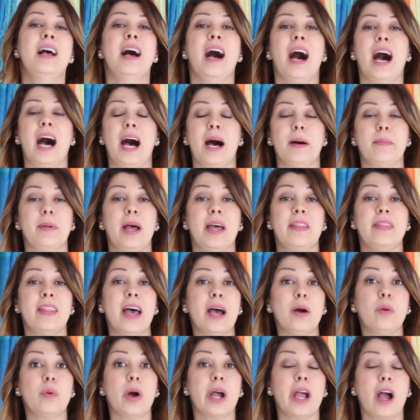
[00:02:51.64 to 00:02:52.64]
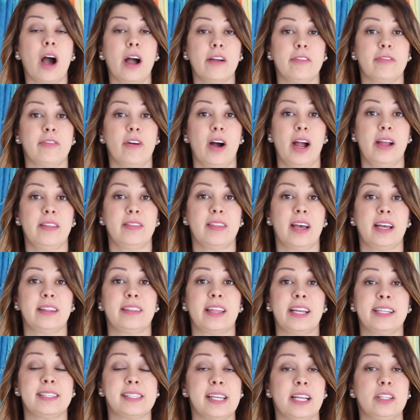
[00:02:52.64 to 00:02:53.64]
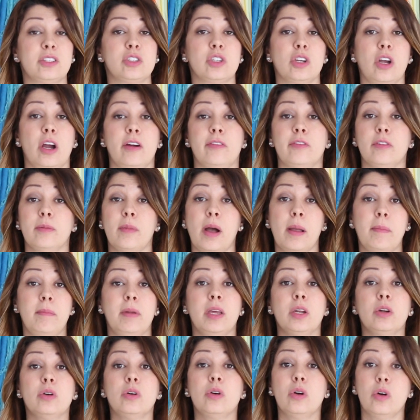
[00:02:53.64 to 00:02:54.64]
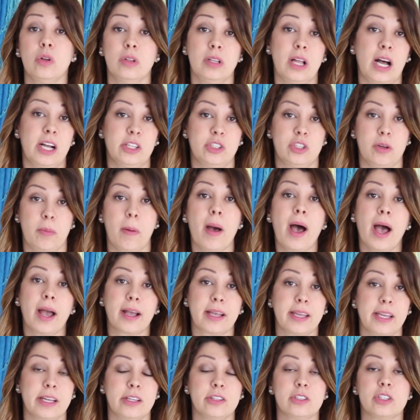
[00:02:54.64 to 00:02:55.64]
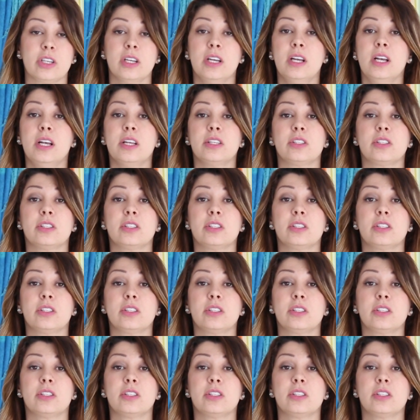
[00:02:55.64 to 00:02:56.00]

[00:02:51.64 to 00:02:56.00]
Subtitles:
And that way I find that they tend to go for my middle or larger package.